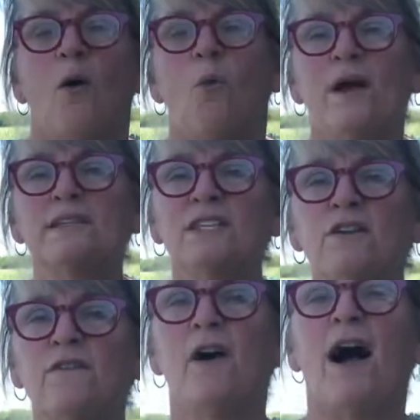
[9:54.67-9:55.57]
Once
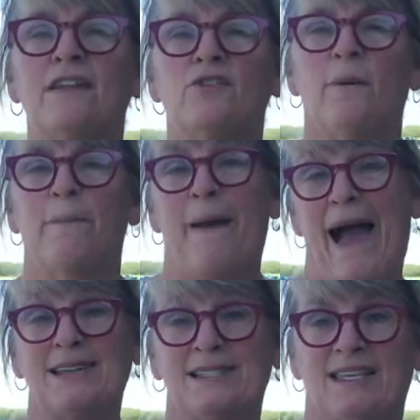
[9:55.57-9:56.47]
you've gotten your
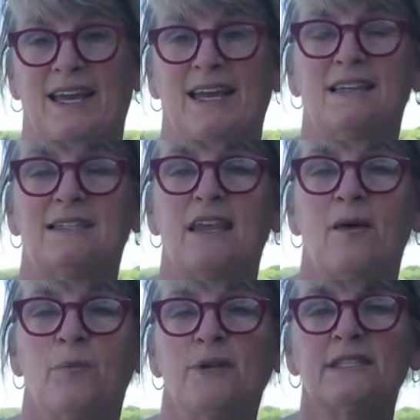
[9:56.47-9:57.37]
basket,
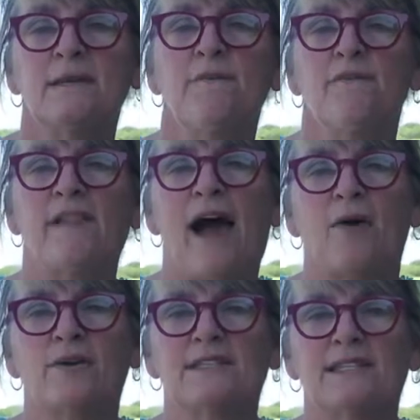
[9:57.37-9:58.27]
put some
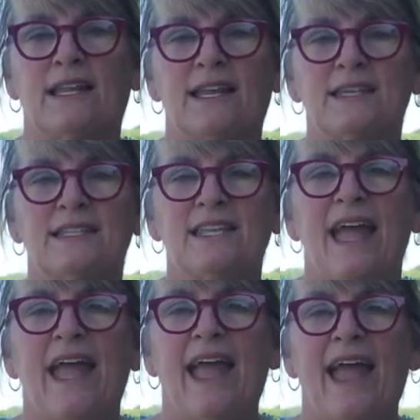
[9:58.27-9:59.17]
flowers in it
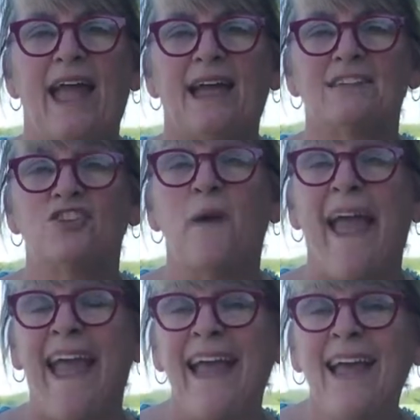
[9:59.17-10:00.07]
and you
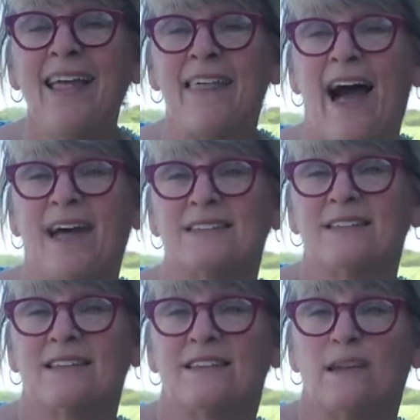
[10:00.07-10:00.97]
hang
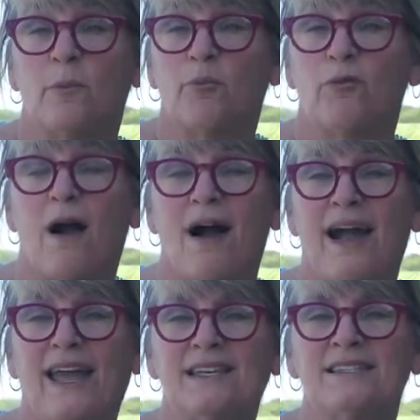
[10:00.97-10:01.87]
that little
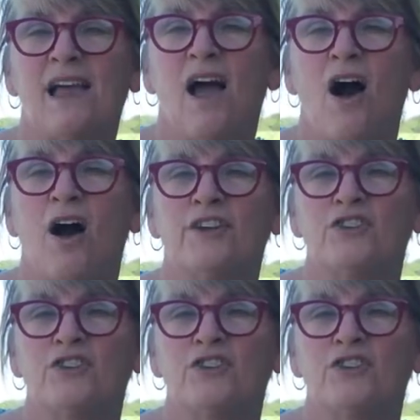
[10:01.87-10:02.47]
prize on a